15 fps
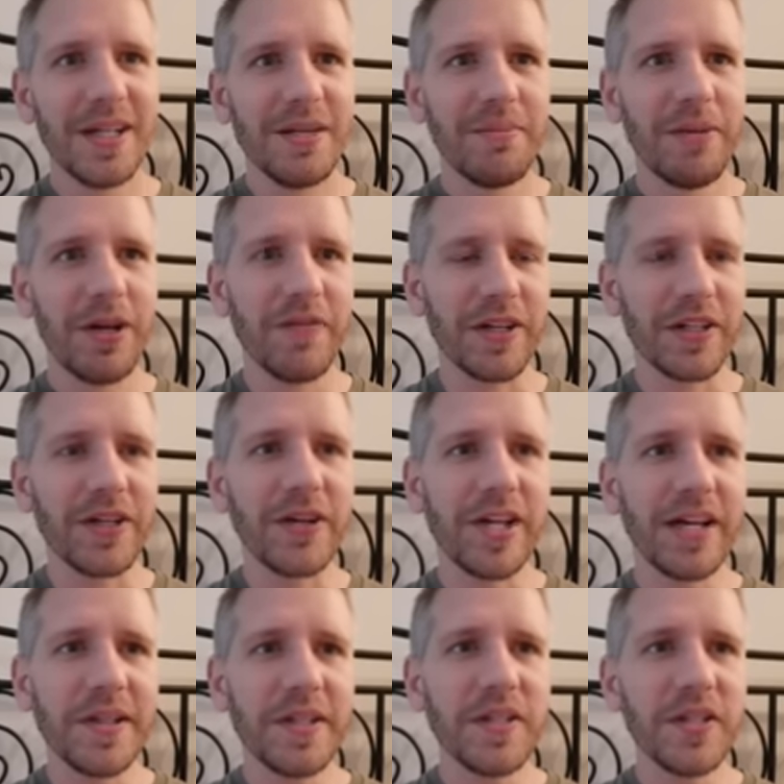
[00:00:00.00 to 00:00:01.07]
Perfect,
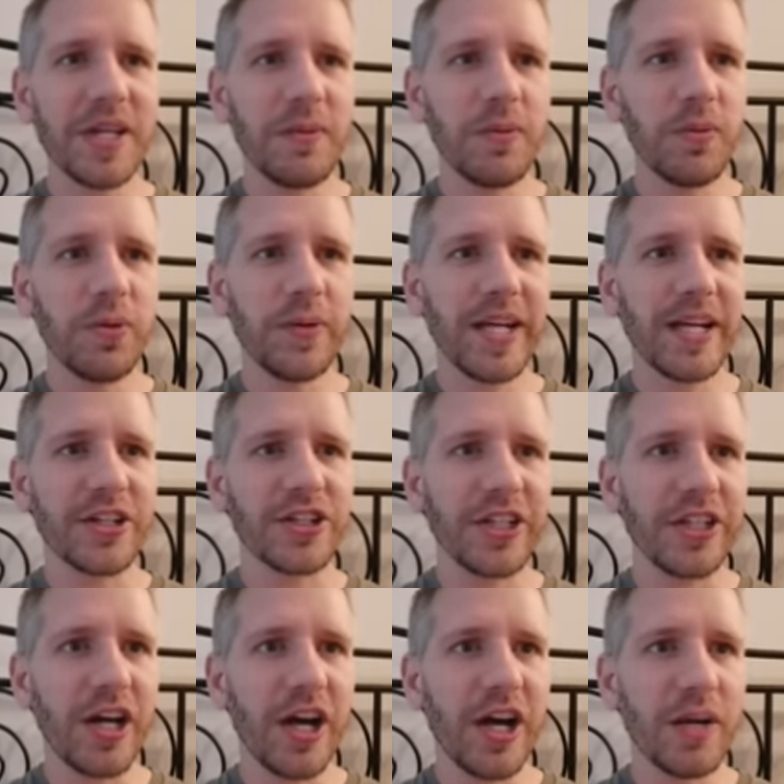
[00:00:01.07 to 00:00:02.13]
okay, let's look at what we actually
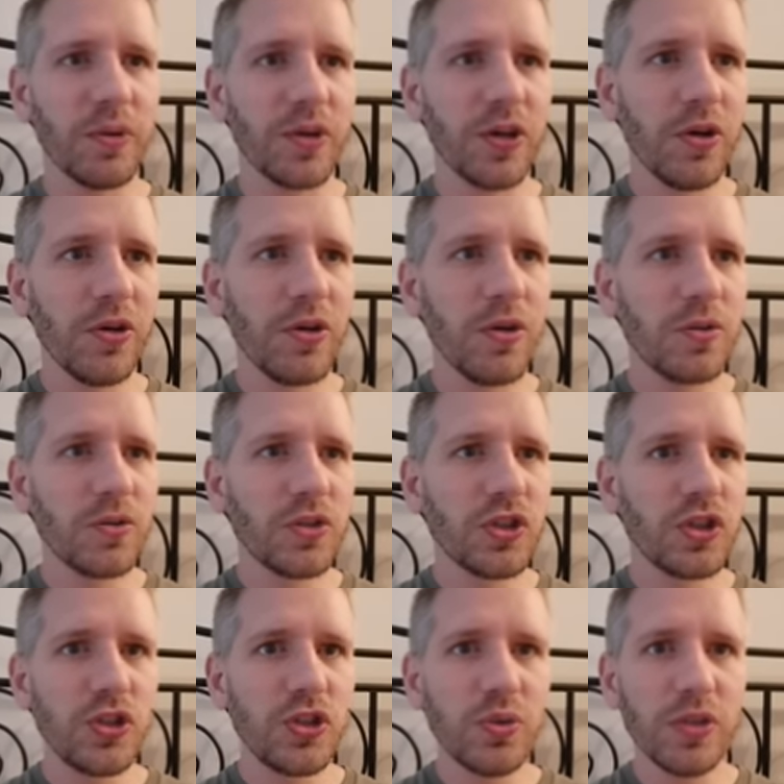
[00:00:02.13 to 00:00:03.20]
got. We'll go
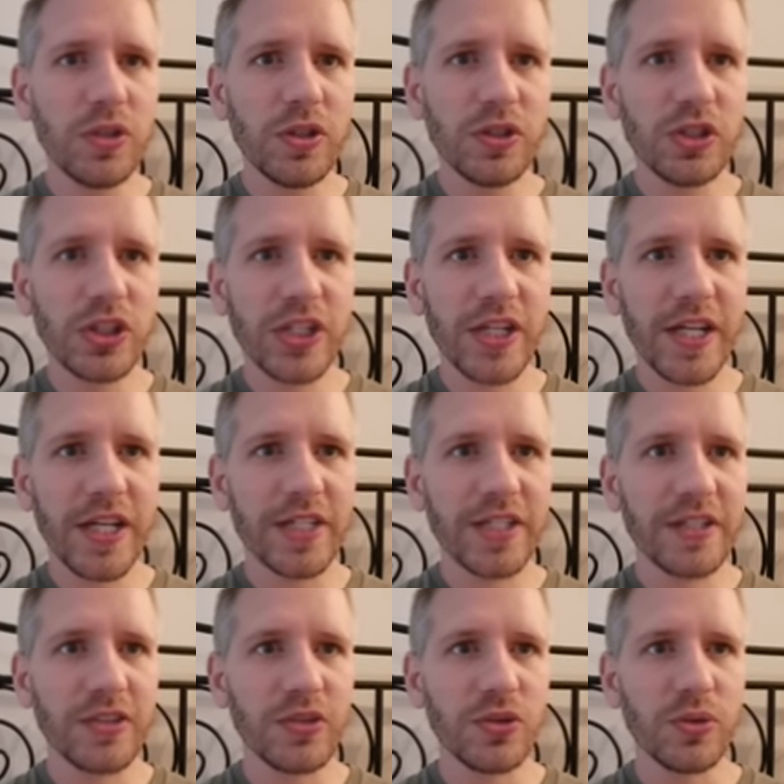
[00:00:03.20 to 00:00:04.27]
jewel
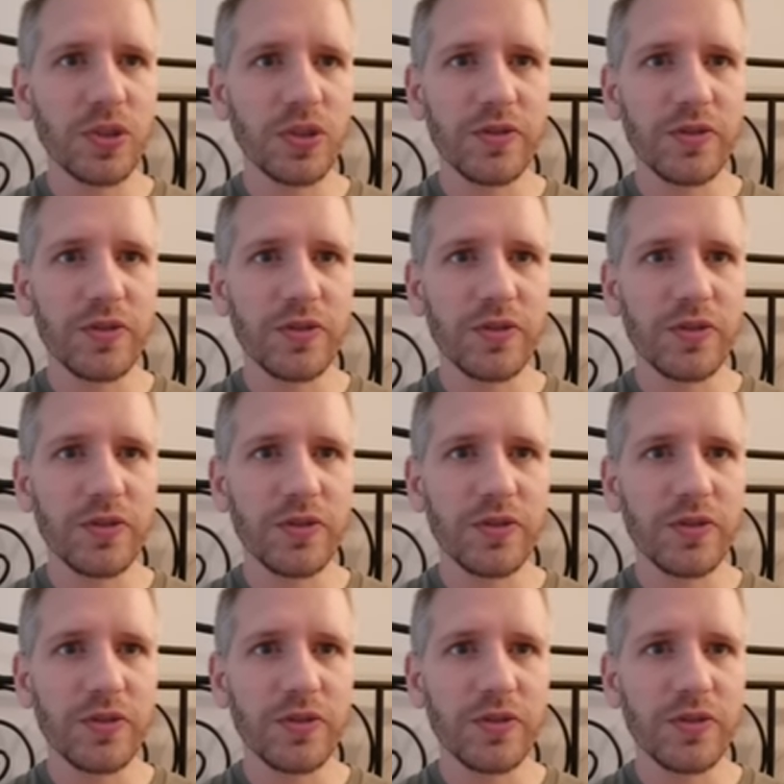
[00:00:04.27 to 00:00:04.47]
chests, jewels